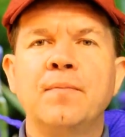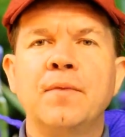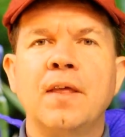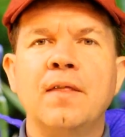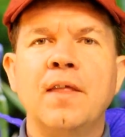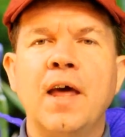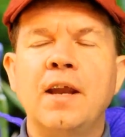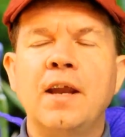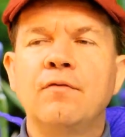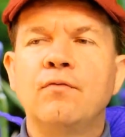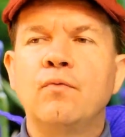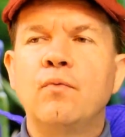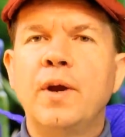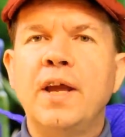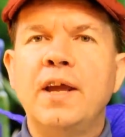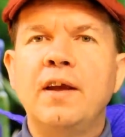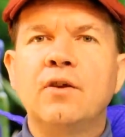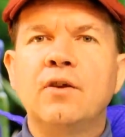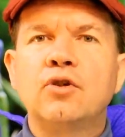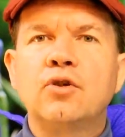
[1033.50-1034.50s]
that if
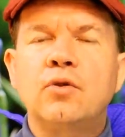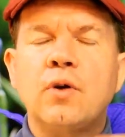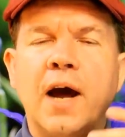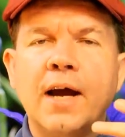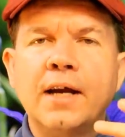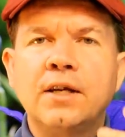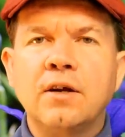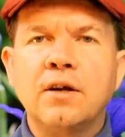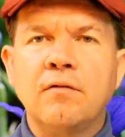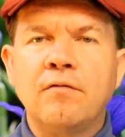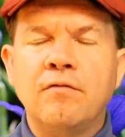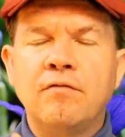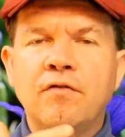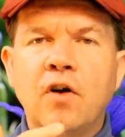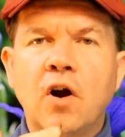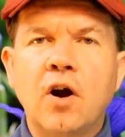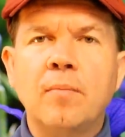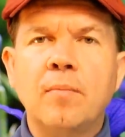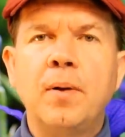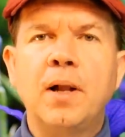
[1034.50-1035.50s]
we try to
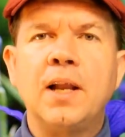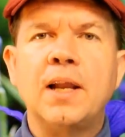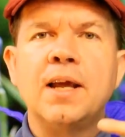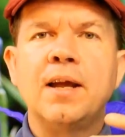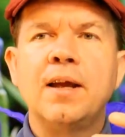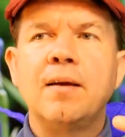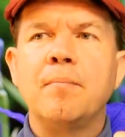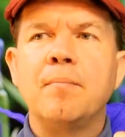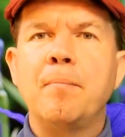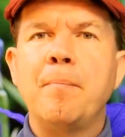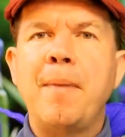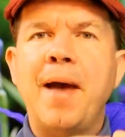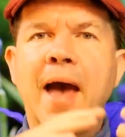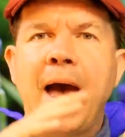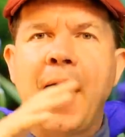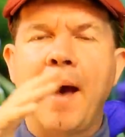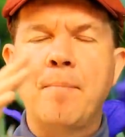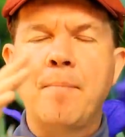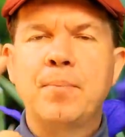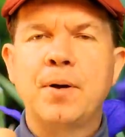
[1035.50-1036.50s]
verbally
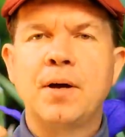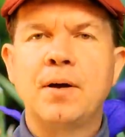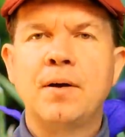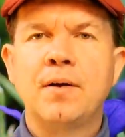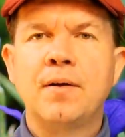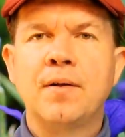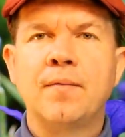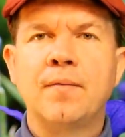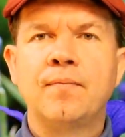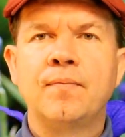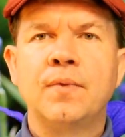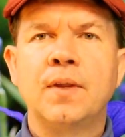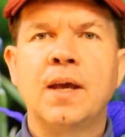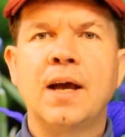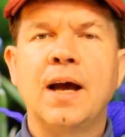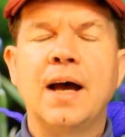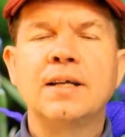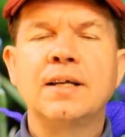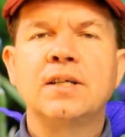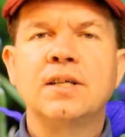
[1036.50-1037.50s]
map
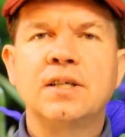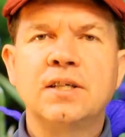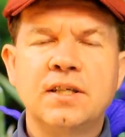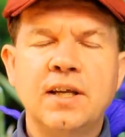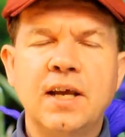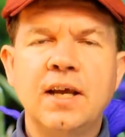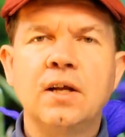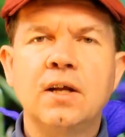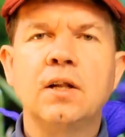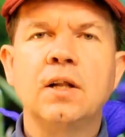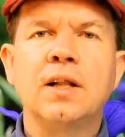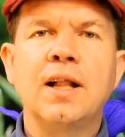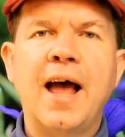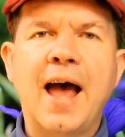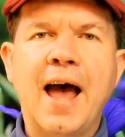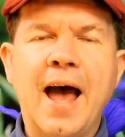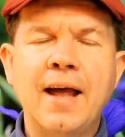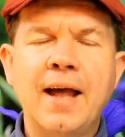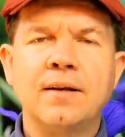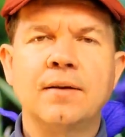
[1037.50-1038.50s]
a single
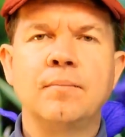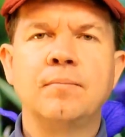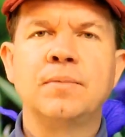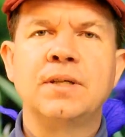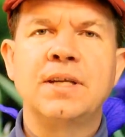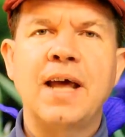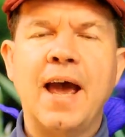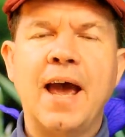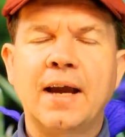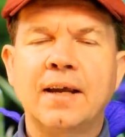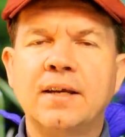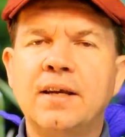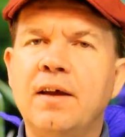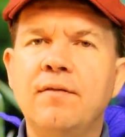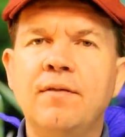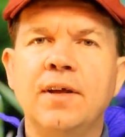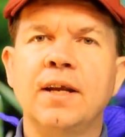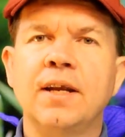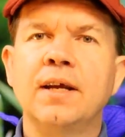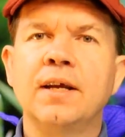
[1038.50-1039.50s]
atom's
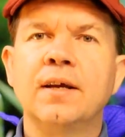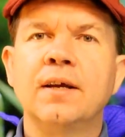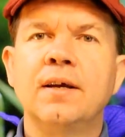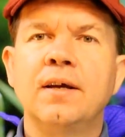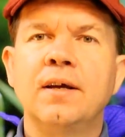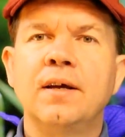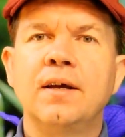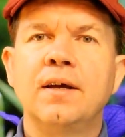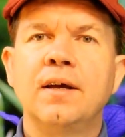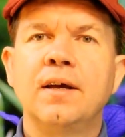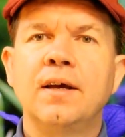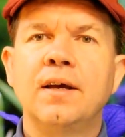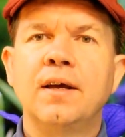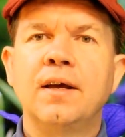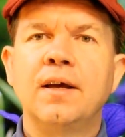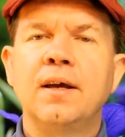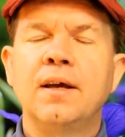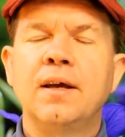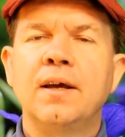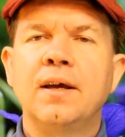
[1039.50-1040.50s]
activity,
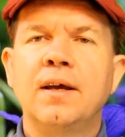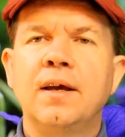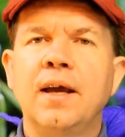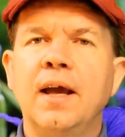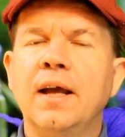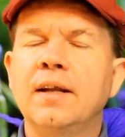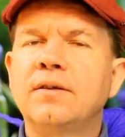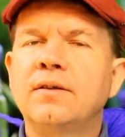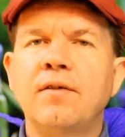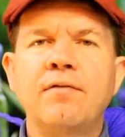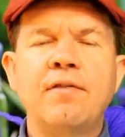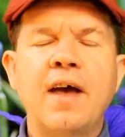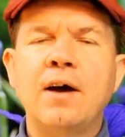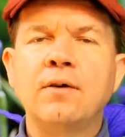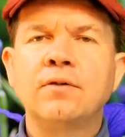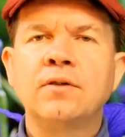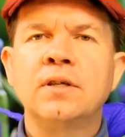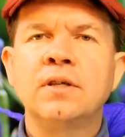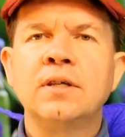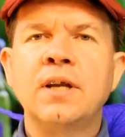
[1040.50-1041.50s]
it's
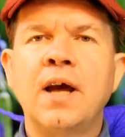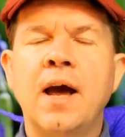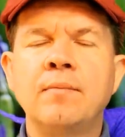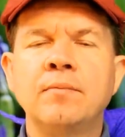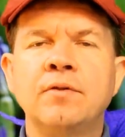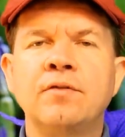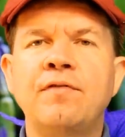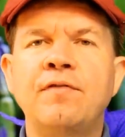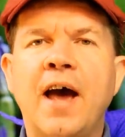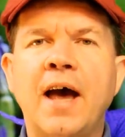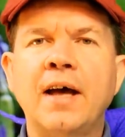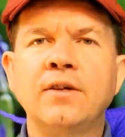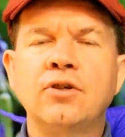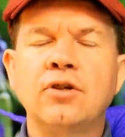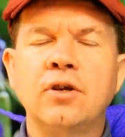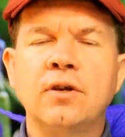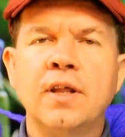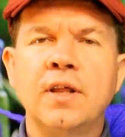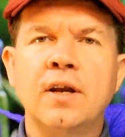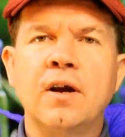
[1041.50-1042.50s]
1,000 times
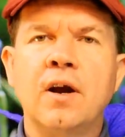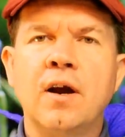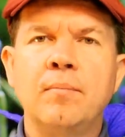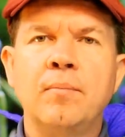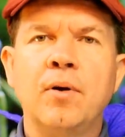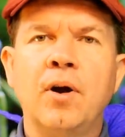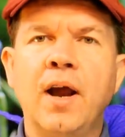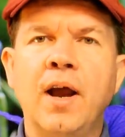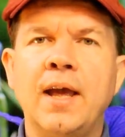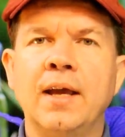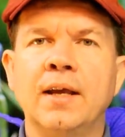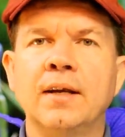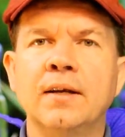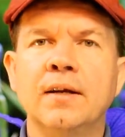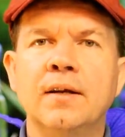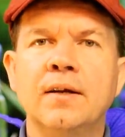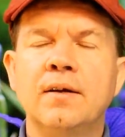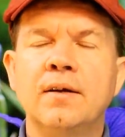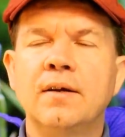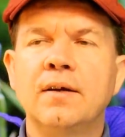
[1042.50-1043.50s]
faster than our
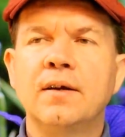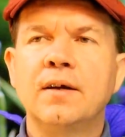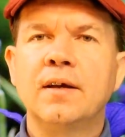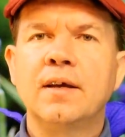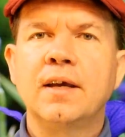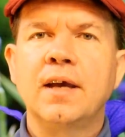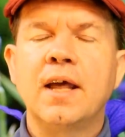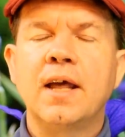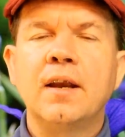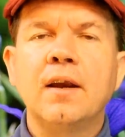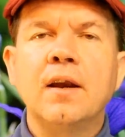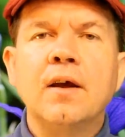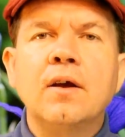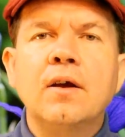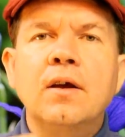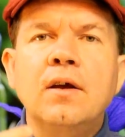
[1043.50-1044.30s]
brain can